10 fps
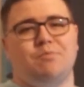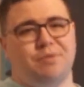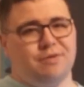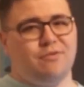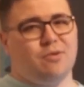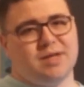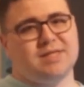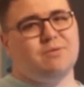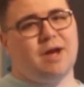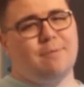But if you want to
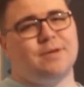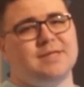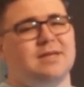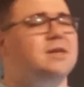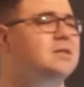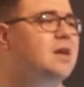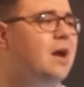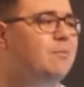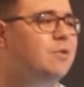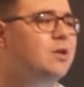see what happens next
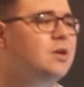time,